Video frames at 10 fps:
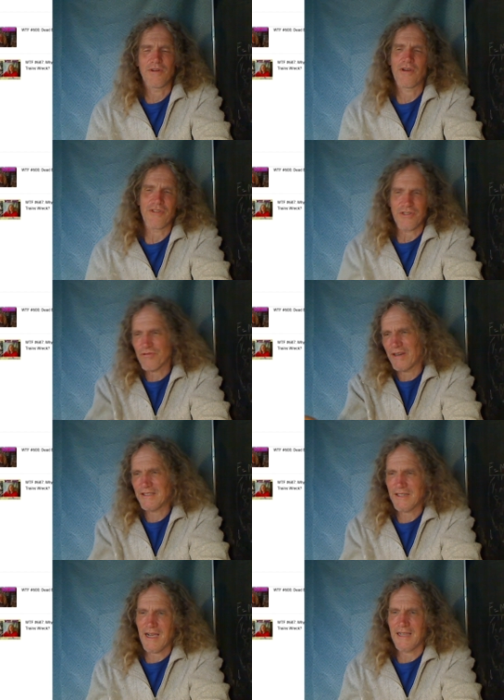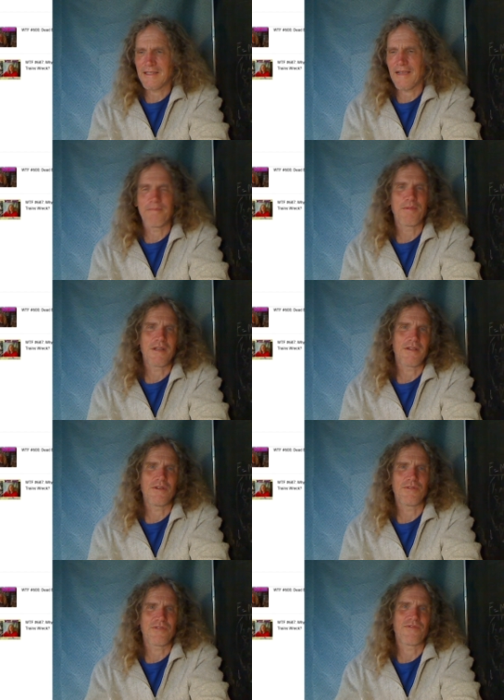you know, and all the trench guys have
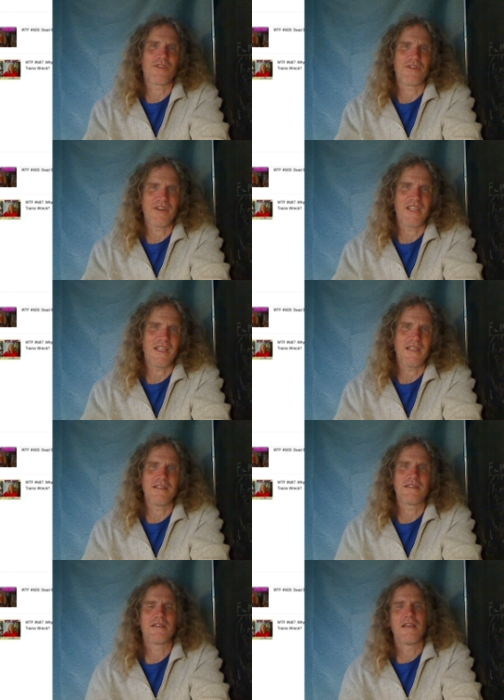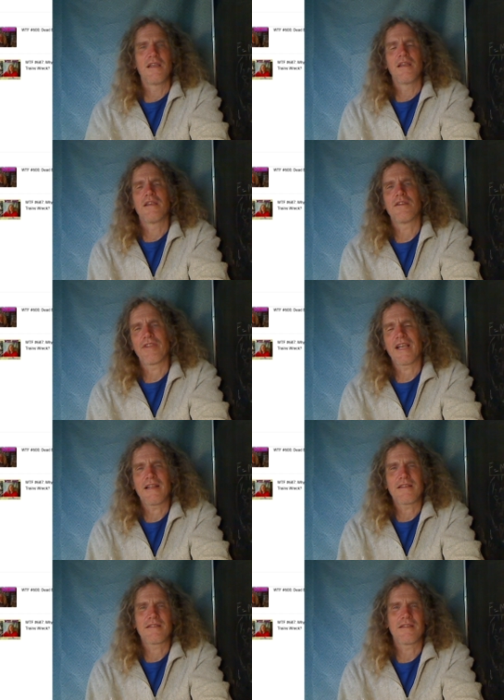pillows for their knees, you know, they
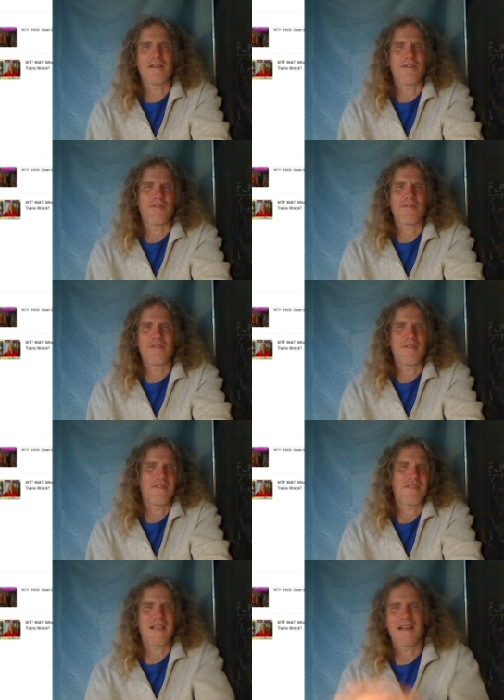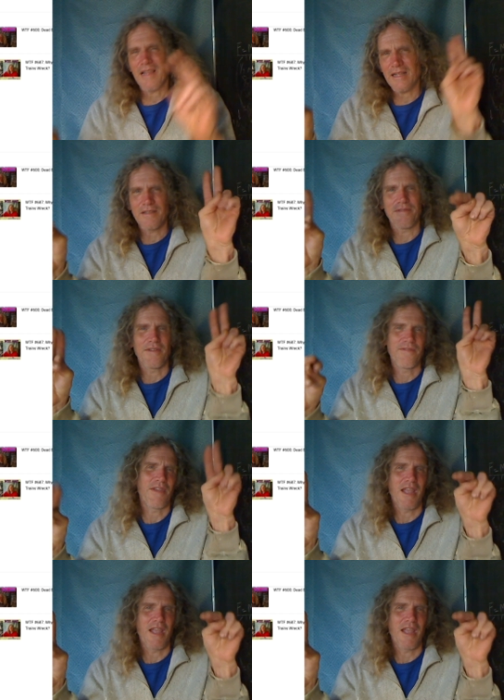got, you know, they got lots of